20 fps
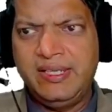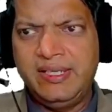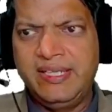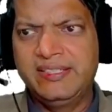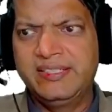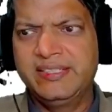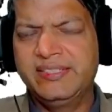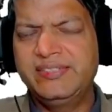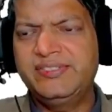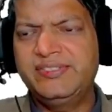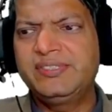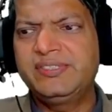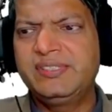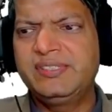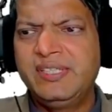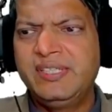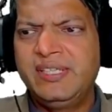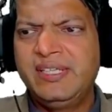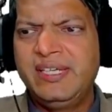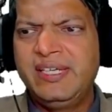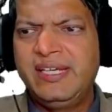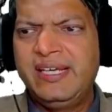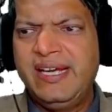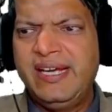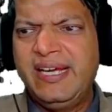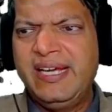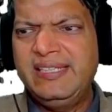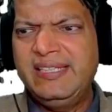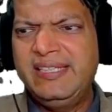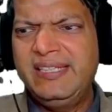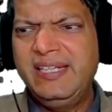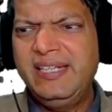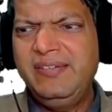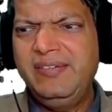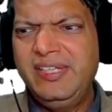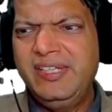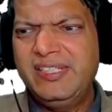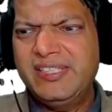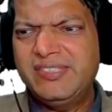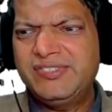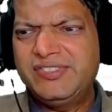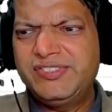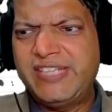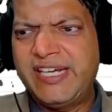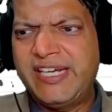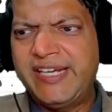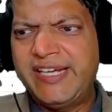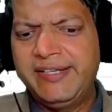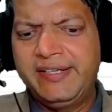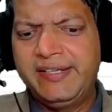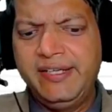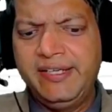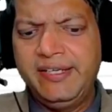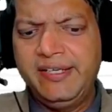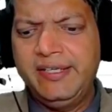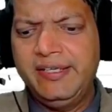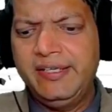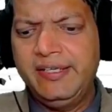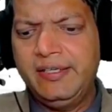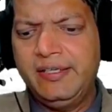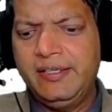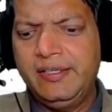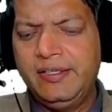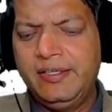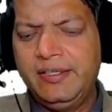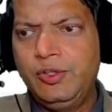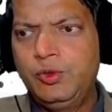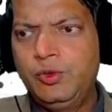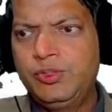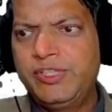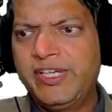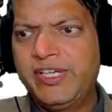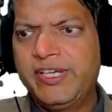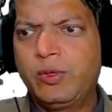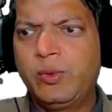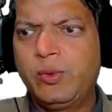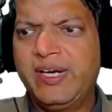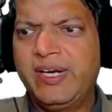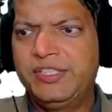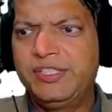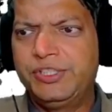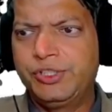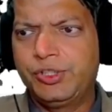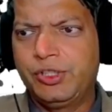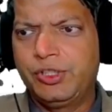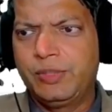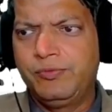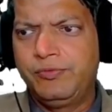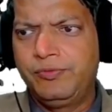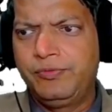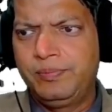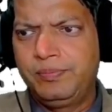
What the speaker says: like this, and then we'll just directly do the required job.